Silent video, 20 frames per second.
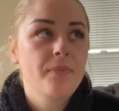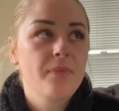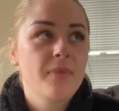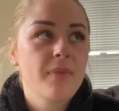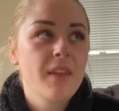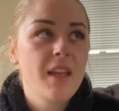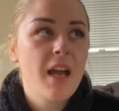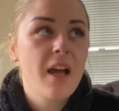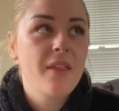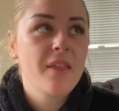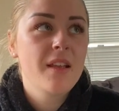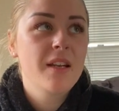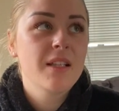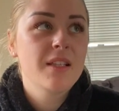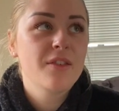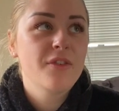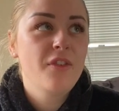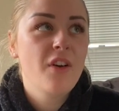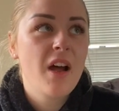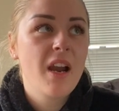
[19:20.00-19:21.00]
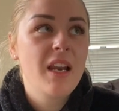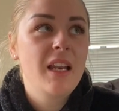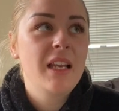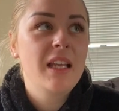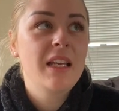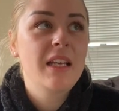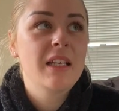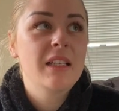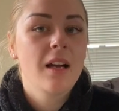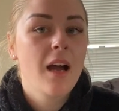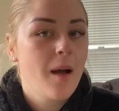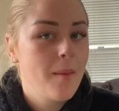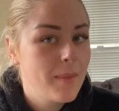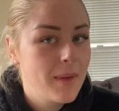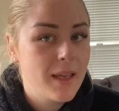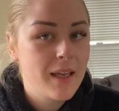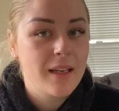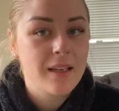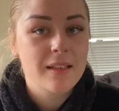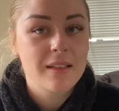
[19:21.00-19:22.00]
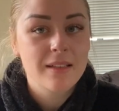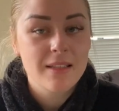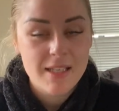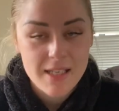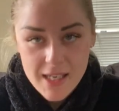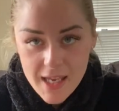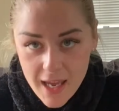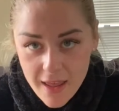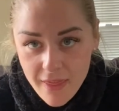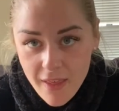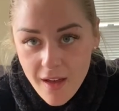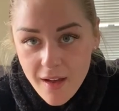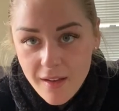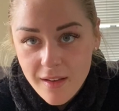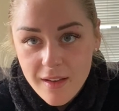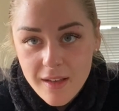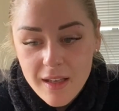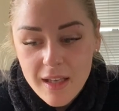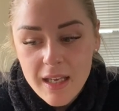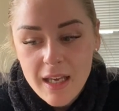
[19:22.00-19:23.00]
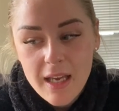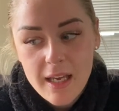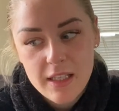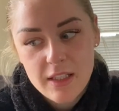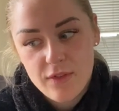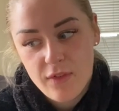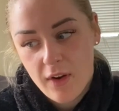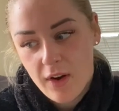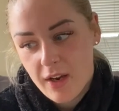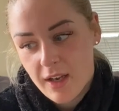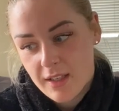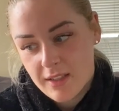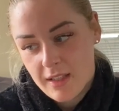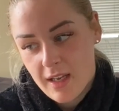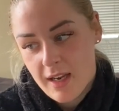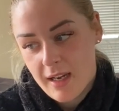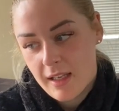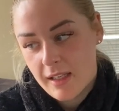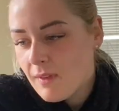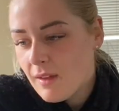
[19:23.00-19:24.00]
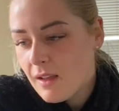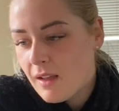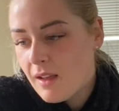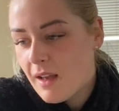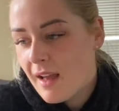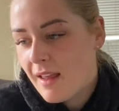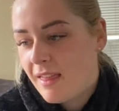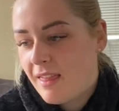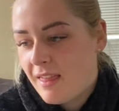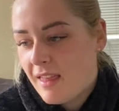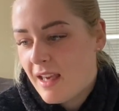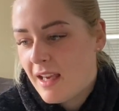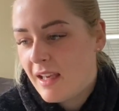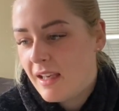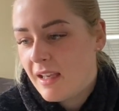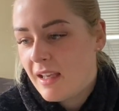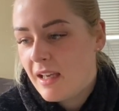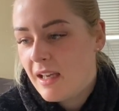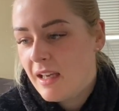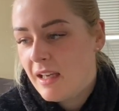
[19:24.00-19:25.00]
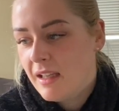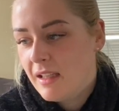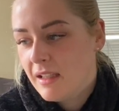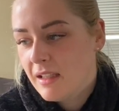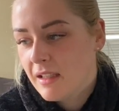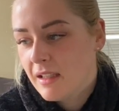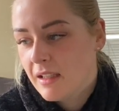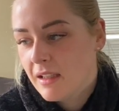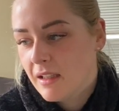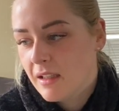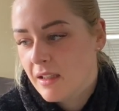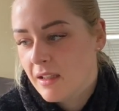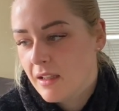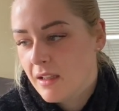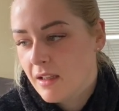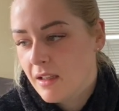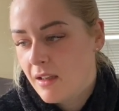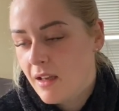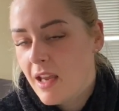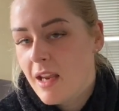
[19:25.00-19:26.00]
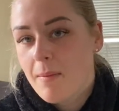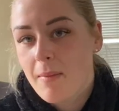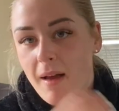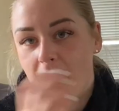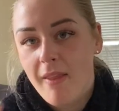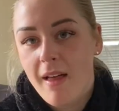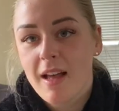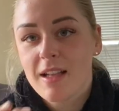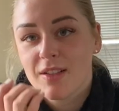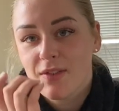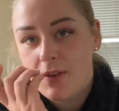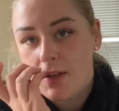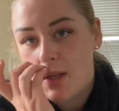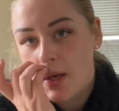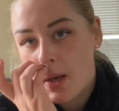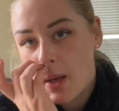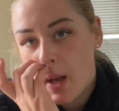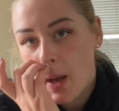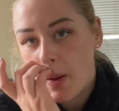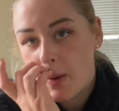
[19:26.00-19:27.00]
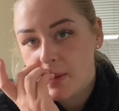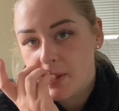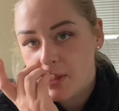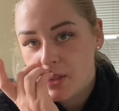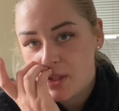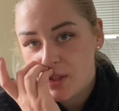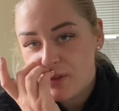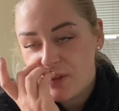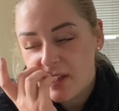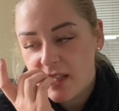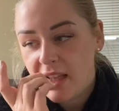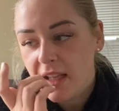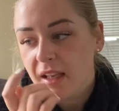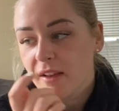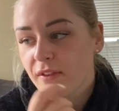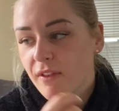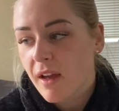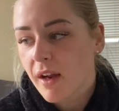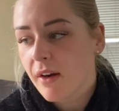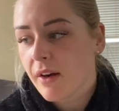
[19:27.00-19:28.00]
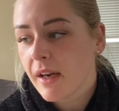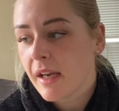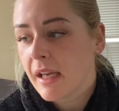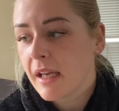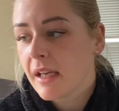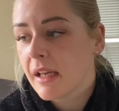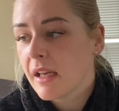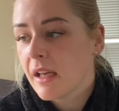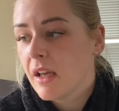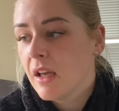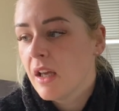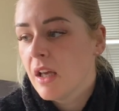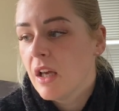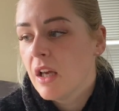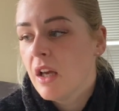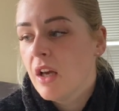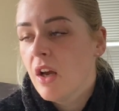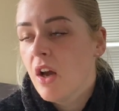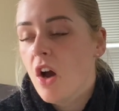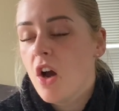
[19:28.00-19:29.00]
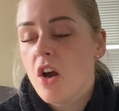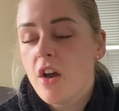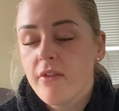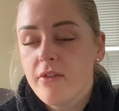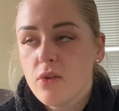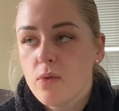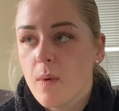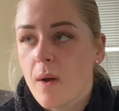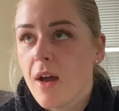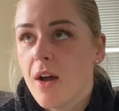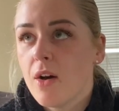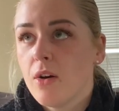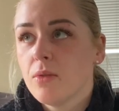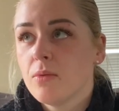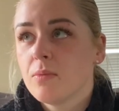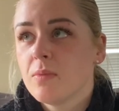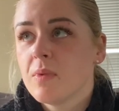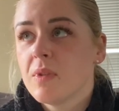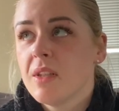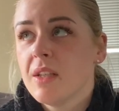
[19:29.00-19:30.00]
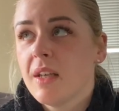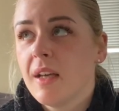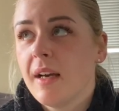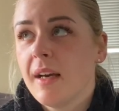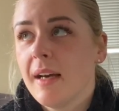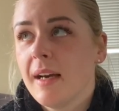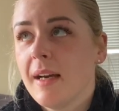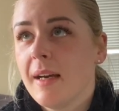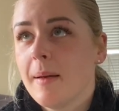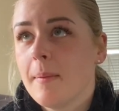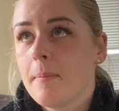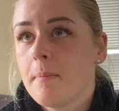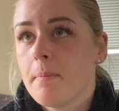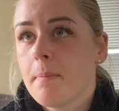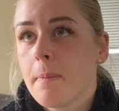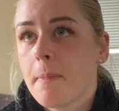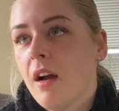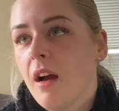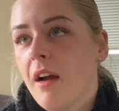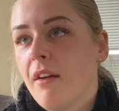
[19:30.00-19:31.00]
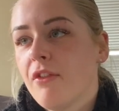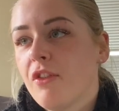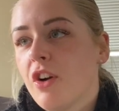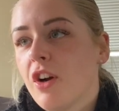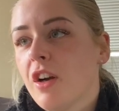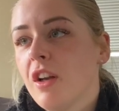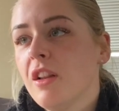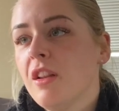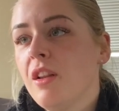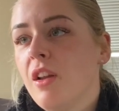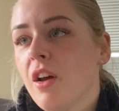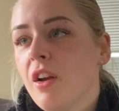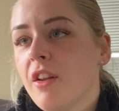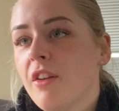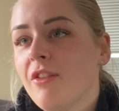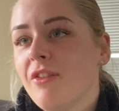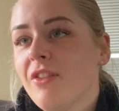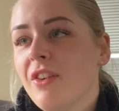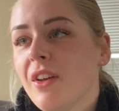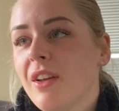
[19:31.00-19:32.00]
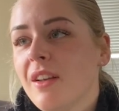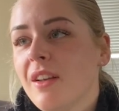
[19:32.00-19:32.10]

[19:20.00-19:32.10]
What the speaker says: now that it's finally coming together, it's very exciting. I think in my last video, I was just feeling very overwhelmed. I've got a lot of,